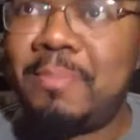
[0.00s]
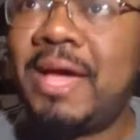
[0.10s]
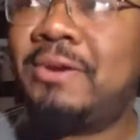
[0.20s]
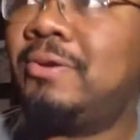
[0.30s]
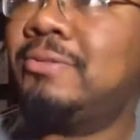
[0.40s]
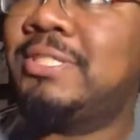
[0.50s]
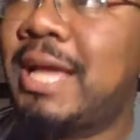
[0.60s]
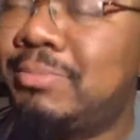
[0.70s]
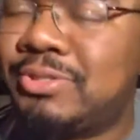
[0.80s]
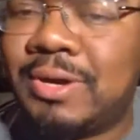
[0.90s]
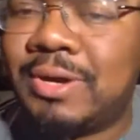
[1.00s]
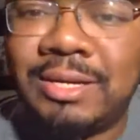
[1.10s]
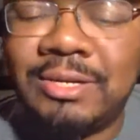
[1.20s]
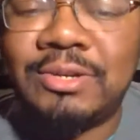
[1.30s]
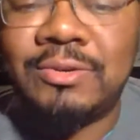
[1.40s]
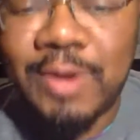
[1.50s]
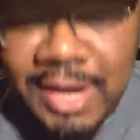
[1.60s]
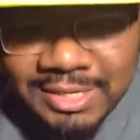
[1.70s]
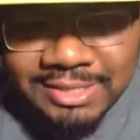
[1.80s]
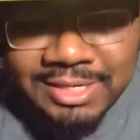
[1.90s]
battle on Cybertron looked
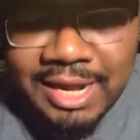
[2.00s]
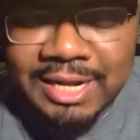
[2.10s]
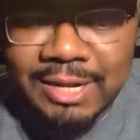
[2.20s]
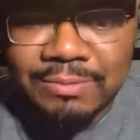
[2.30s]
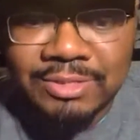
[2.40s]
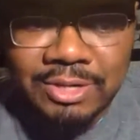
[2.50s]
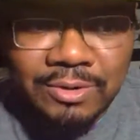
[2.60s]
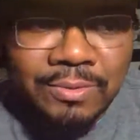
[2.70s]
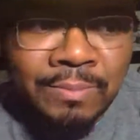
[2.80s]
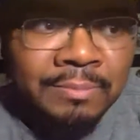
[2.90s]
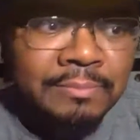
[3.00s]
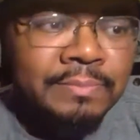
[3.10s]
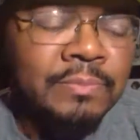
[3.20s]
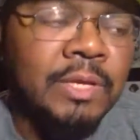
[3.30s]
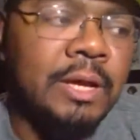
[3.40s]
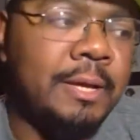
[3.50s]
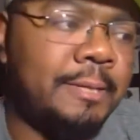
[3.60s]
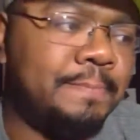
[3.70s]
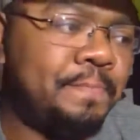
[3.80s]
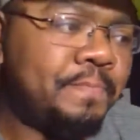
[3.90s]
crazy. Like that was dope.
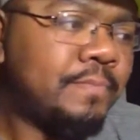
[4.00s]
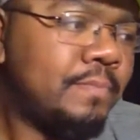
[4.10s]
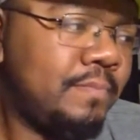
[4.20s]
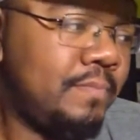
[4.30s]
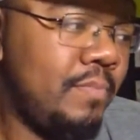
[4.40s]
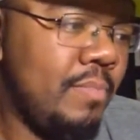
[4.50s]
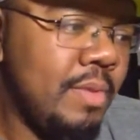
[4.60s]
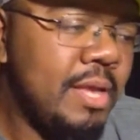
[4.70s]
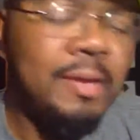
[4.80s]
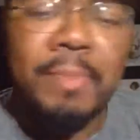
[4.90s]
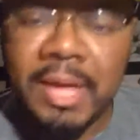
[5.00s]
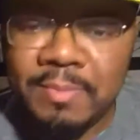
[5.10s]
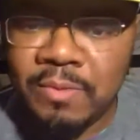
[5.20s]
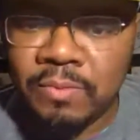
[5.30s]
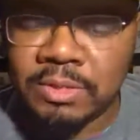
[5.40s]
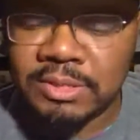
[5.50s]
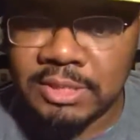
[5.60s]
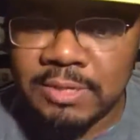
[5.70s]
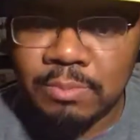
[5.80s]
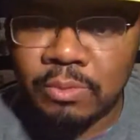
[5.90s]
It made me want to
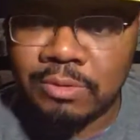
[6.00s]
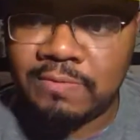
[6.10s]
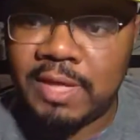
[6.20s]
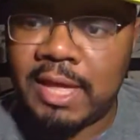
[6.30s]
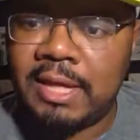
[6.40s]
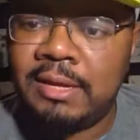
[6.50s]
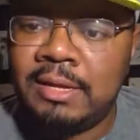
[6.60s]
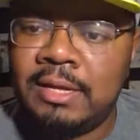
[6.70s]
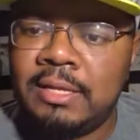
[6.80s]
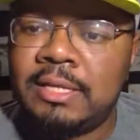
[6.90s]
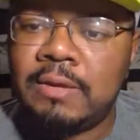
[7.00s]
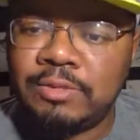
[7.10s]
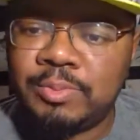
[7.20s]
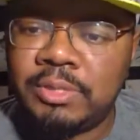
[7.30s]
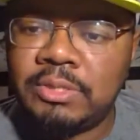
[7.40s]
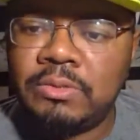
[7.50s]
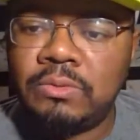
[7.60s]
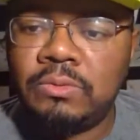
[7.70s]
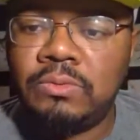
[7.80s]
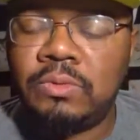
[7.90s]
see more of that. That was pretty
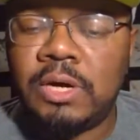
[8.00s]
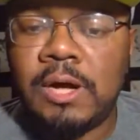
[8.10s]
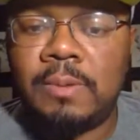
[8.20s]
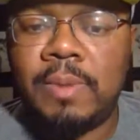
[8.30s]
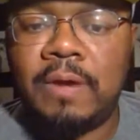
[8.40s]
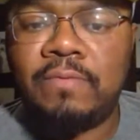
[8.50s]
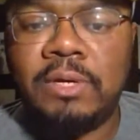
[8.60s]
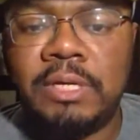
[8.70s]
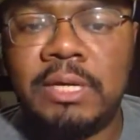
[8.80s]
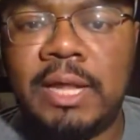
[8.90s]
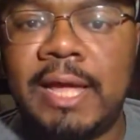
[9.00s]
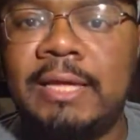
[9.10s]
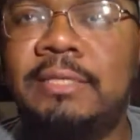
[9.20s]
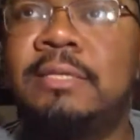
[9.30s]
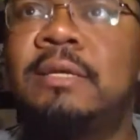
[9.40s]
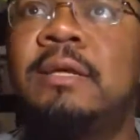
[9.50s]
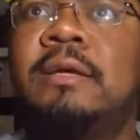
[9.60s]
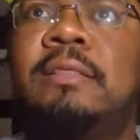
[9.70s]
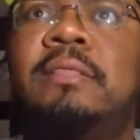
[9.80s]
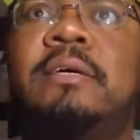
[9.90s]
cool. I really liked
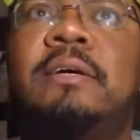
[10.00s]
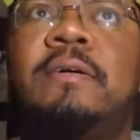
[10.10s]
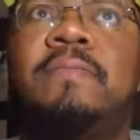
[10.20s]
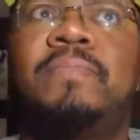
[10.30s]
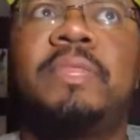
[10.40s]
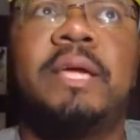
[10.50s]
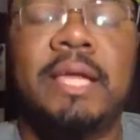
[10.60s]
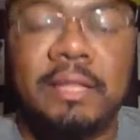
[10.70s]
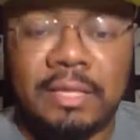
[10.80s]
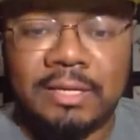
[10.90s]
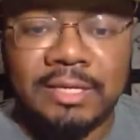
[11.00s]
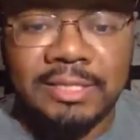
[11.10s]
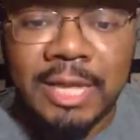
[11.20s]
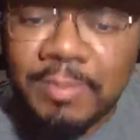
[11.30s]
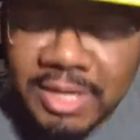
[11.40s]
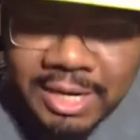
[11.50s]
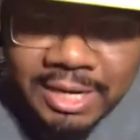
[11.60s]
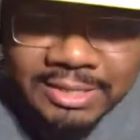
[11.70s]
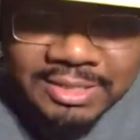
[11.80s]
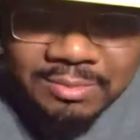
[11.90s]
the
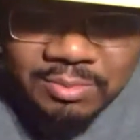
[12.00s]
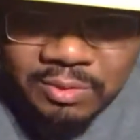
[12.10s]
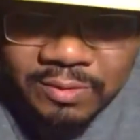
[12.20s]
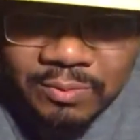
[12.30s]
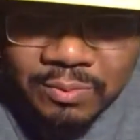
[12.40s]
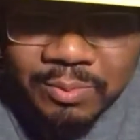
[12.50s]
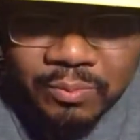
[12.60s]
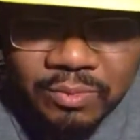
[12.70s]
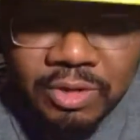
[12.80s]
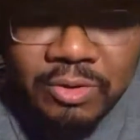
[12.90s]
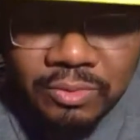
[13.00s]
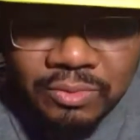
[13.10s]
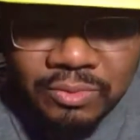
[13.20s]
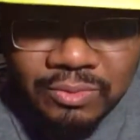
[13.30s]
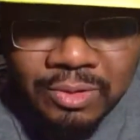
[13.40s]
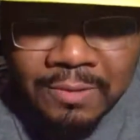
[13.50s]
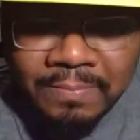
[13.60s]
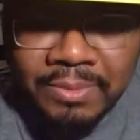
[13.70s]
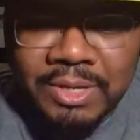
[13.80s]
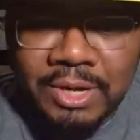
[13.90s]
Decepticons in the movie were real cool.
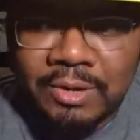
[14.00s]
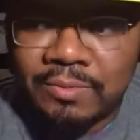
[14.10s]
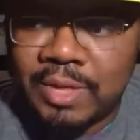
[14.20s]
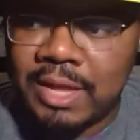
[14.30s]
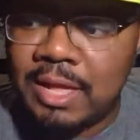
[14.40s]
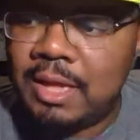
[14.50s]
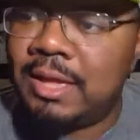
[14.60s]
You know, they